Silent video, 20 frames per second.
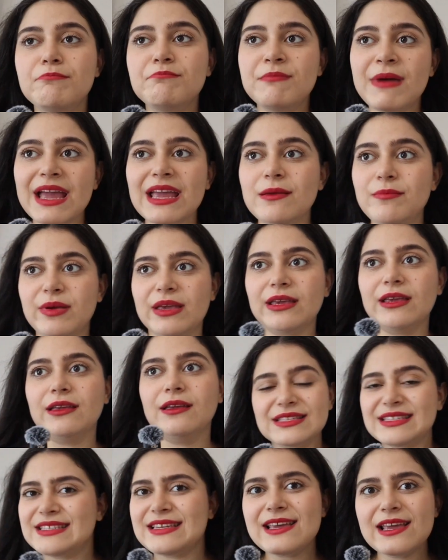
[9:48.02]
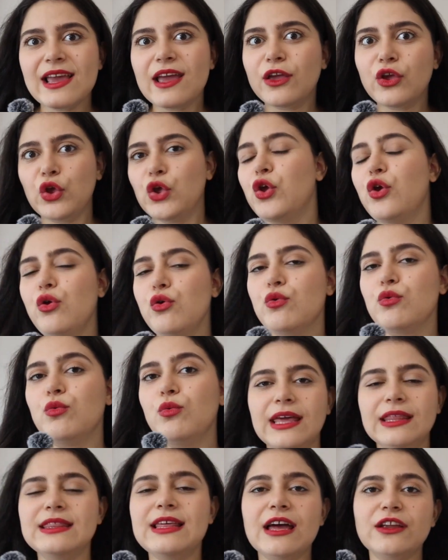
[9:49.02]
Maybe seeing you
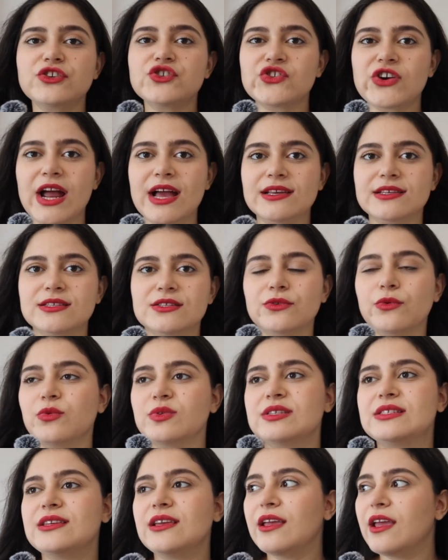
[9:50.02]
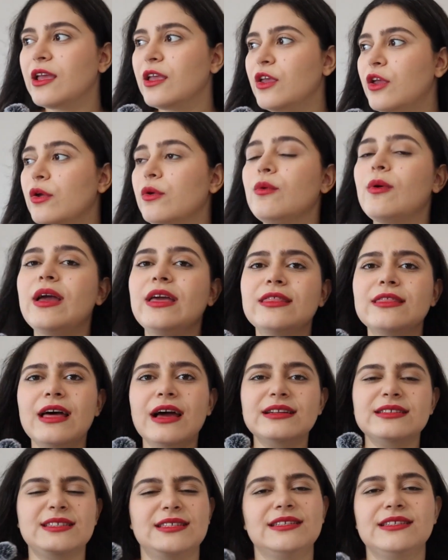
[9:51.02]
in that dress or seeing you in
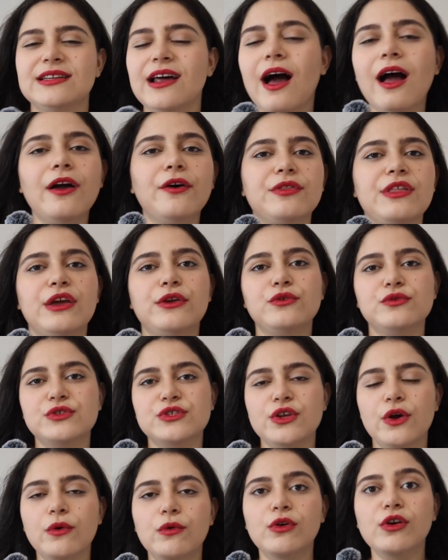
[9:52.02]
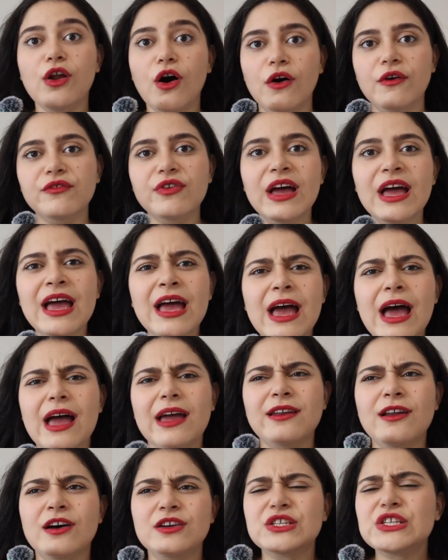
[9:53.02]
that style that you so love
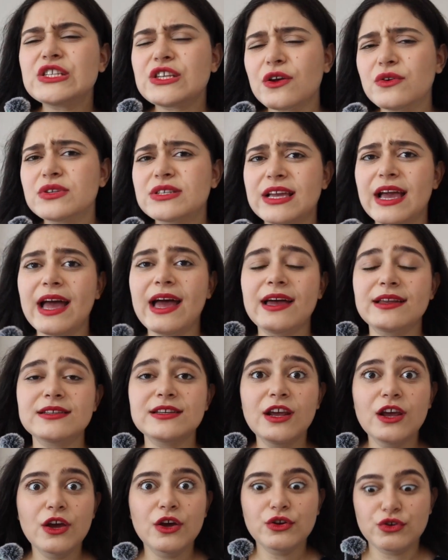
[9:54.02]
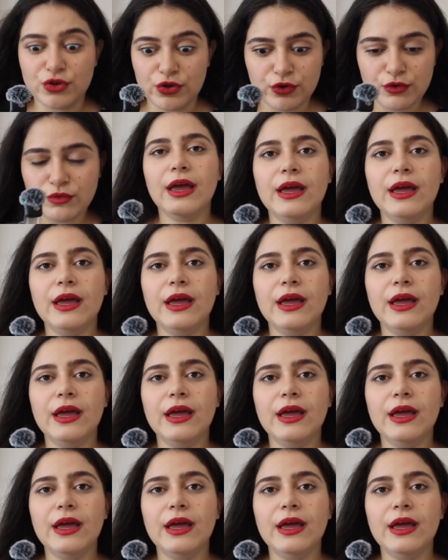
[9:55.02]
and are so scared to